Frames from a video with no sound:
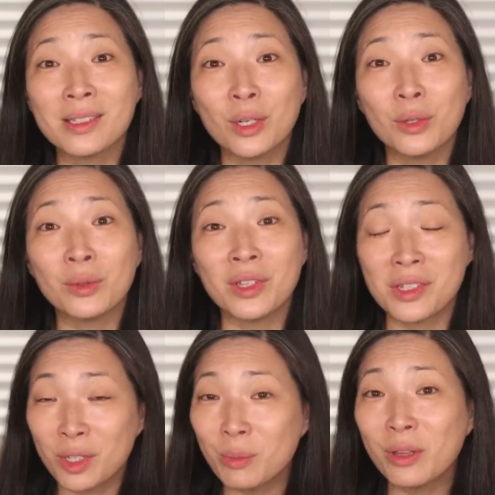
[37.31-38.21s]
So
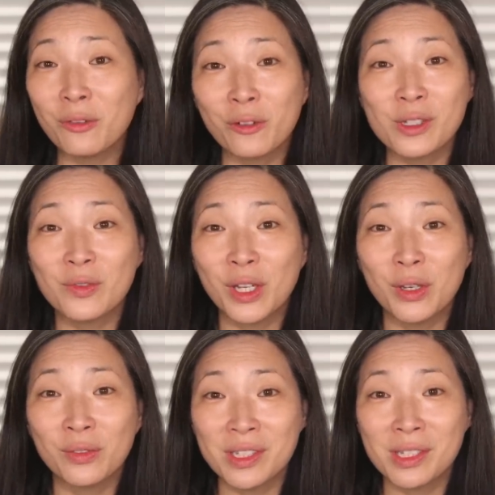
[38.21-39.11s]
this could be the first
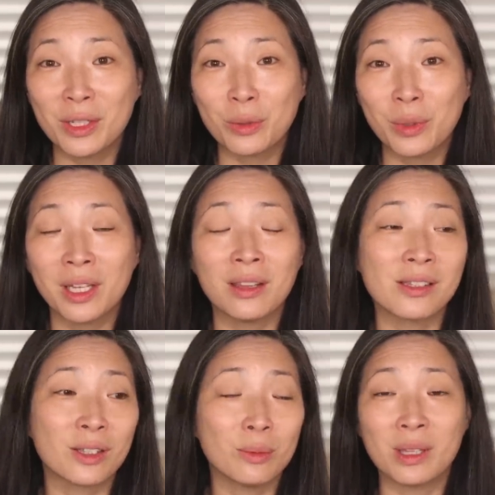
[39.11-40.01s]
video of Concealer Week.
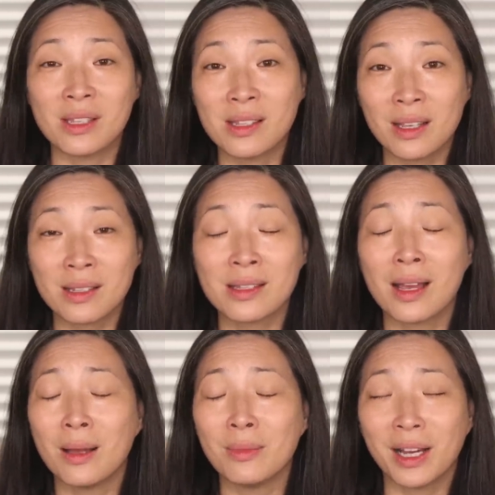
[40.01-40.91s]
This could be the sixth.
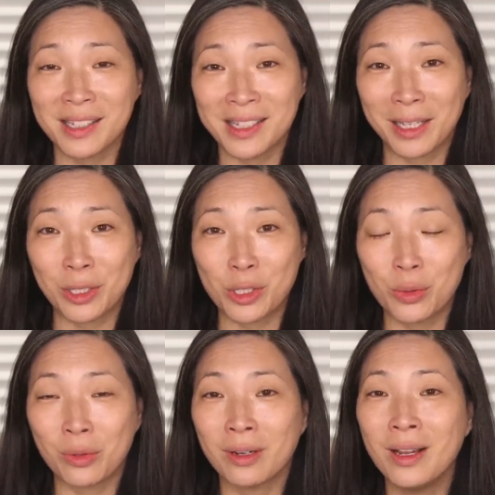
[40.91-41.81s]
I'm not exactly
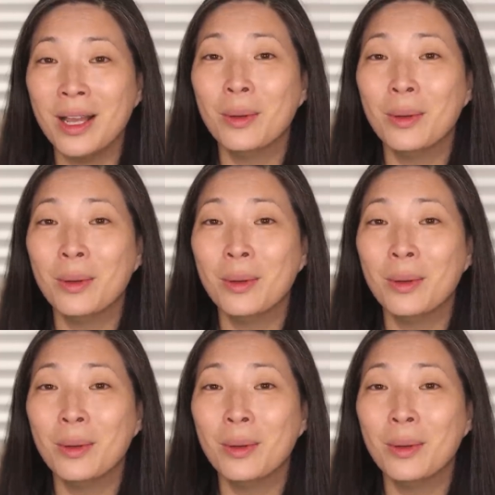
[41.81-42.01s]
sure.